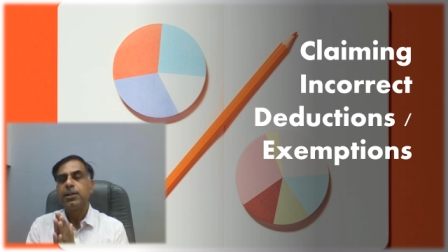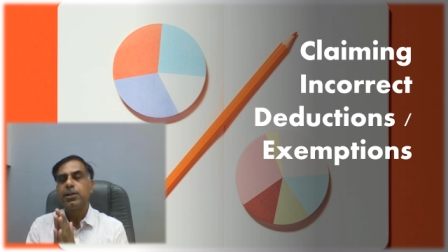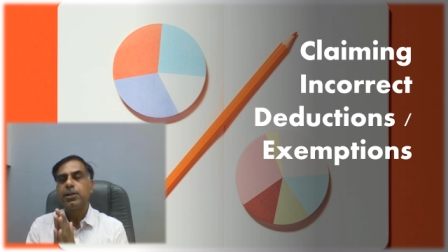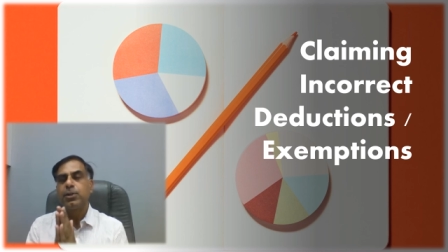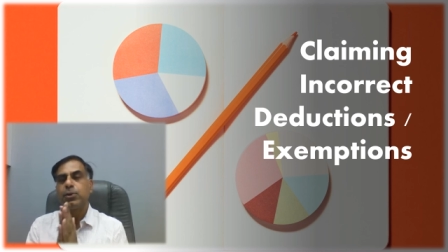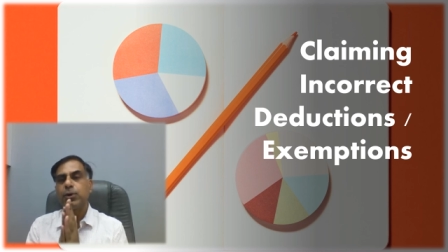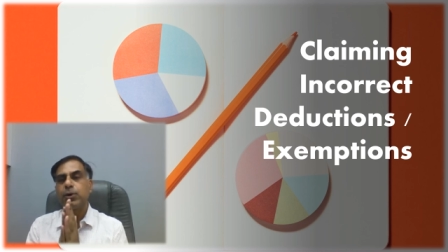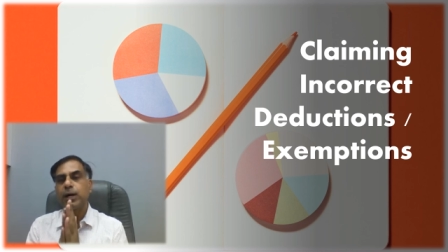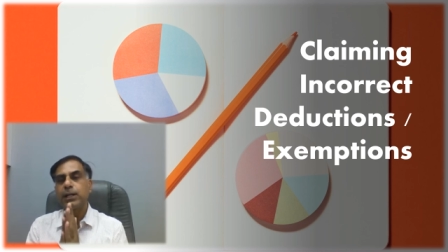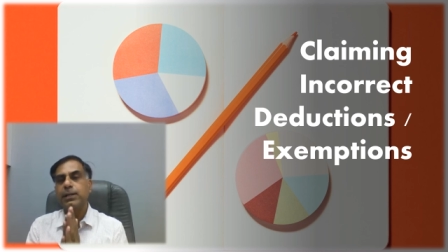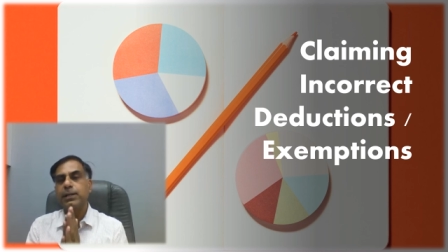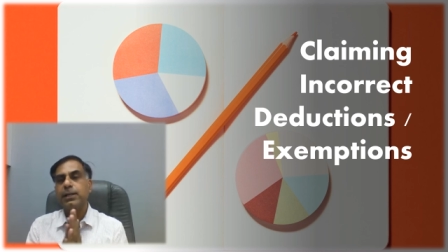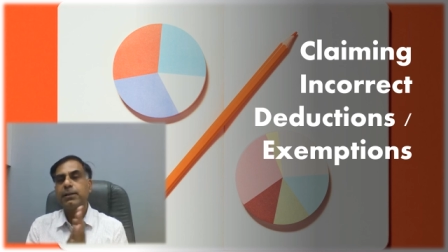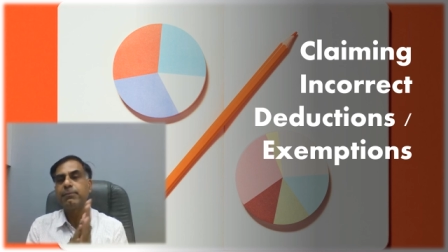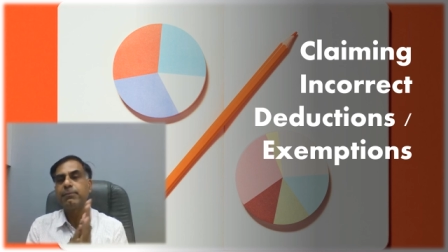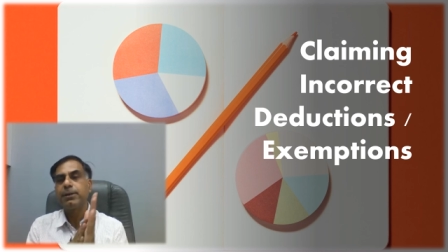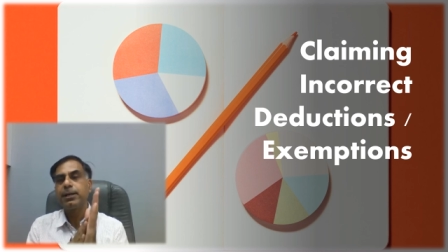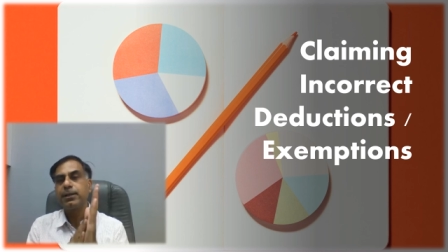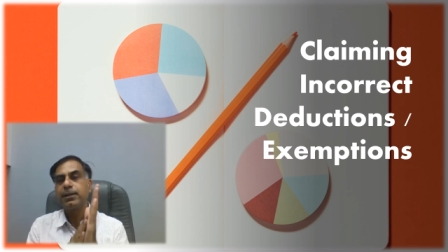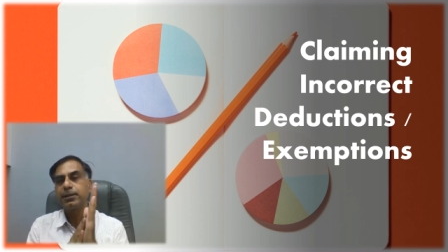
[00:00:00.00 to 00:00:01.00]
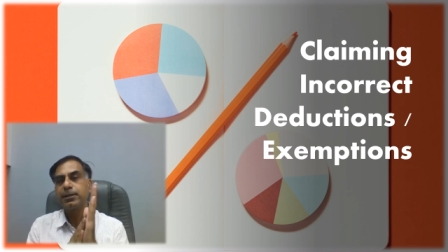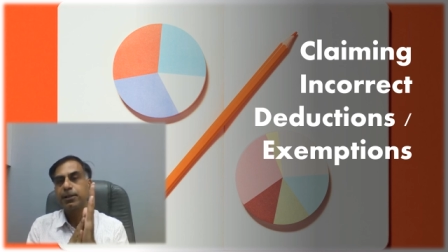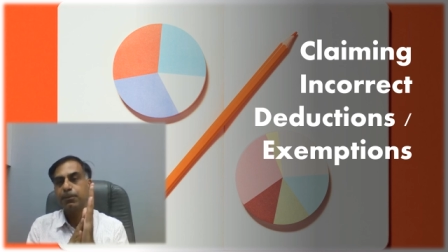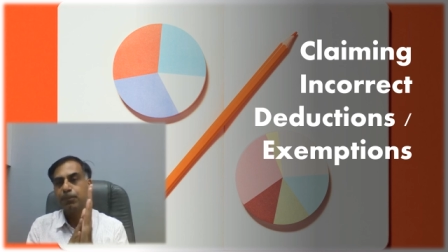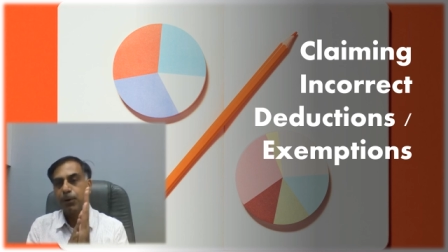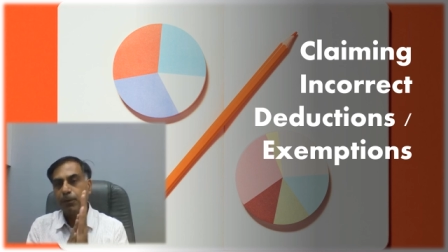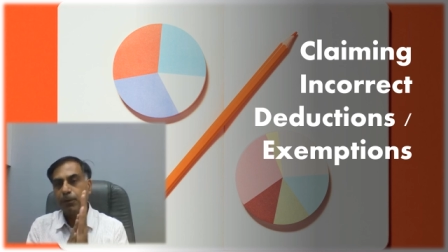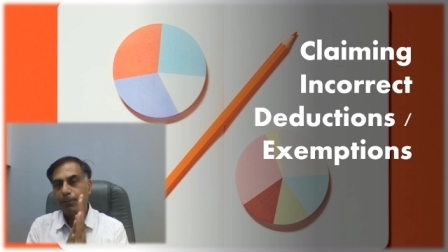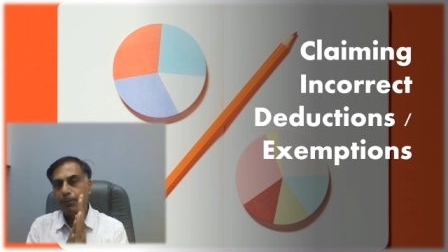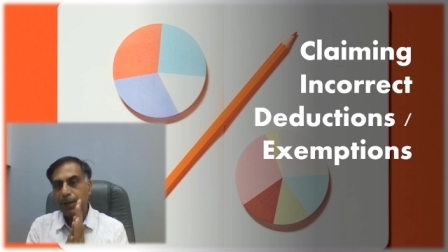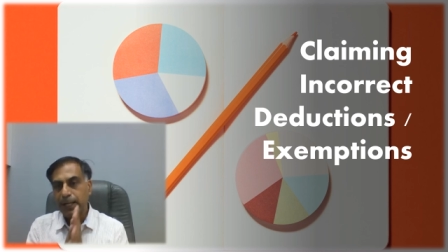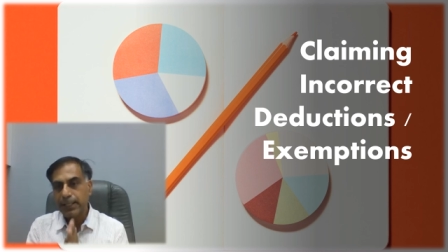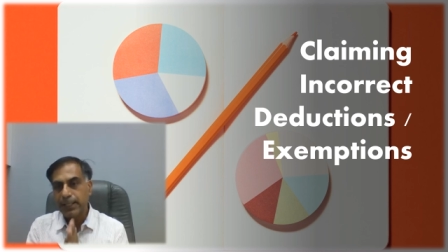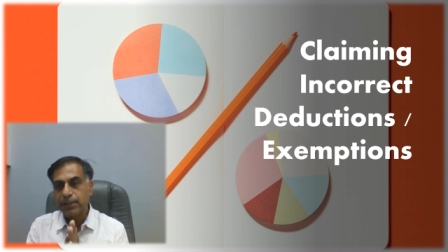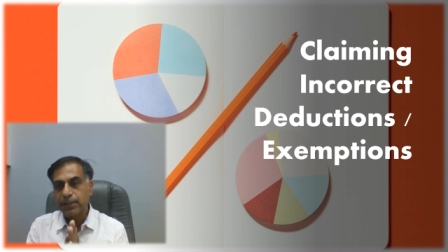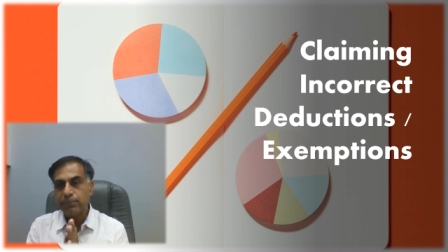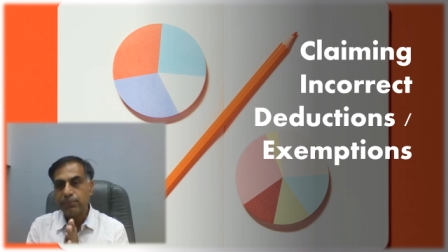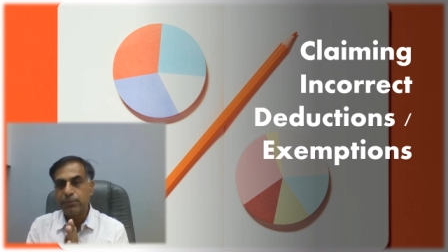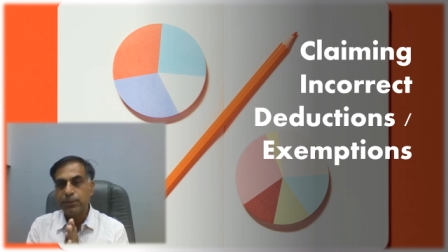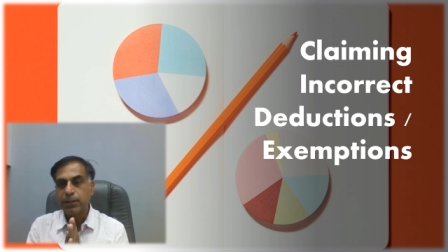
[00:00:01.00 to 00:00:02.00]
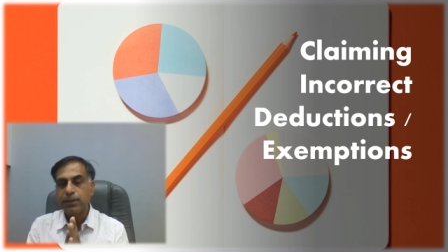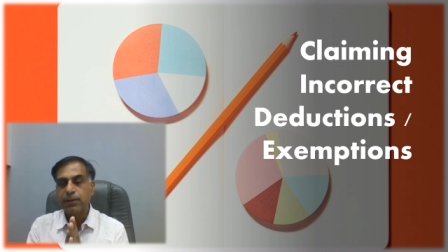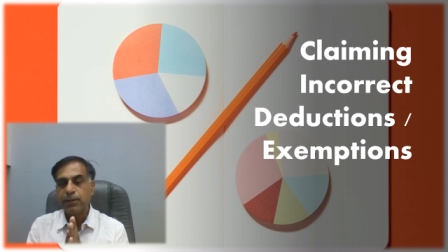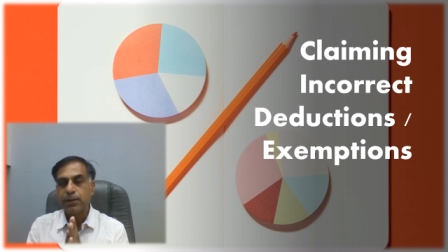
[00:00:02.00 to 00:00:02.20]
you are claiming the proper exemption